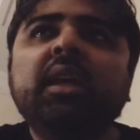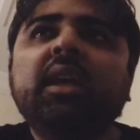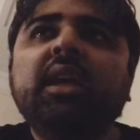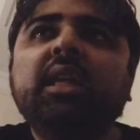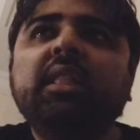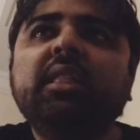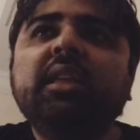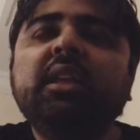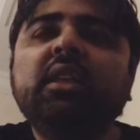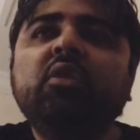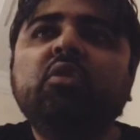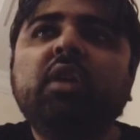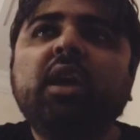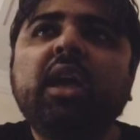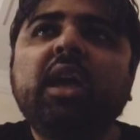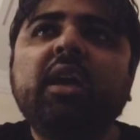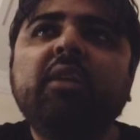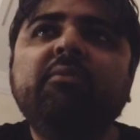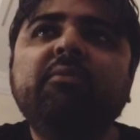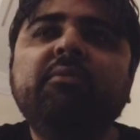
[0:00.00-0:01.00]
and then you
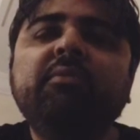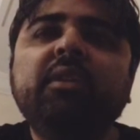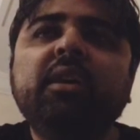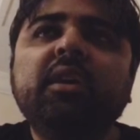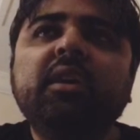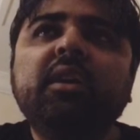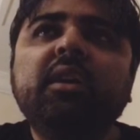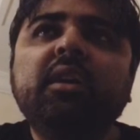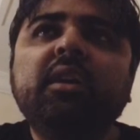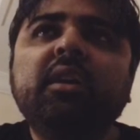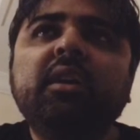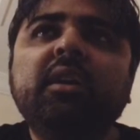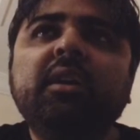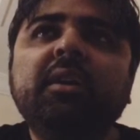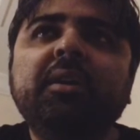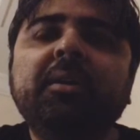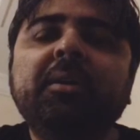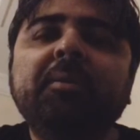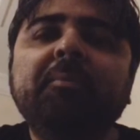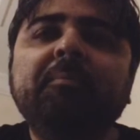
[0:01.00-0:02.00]
have
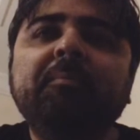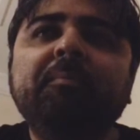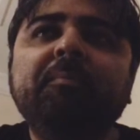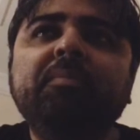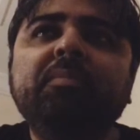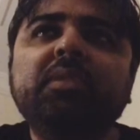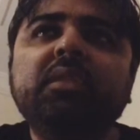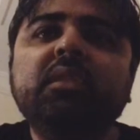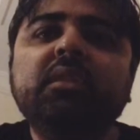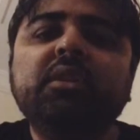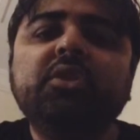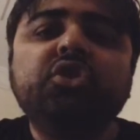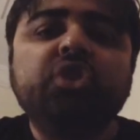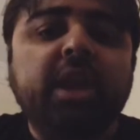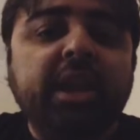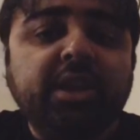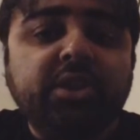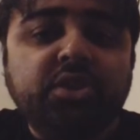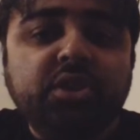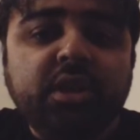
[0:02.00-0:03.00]

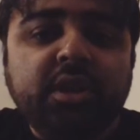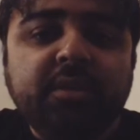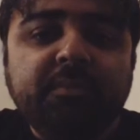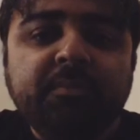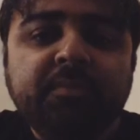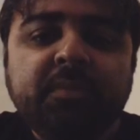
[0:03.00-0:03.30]
Shang-Chi.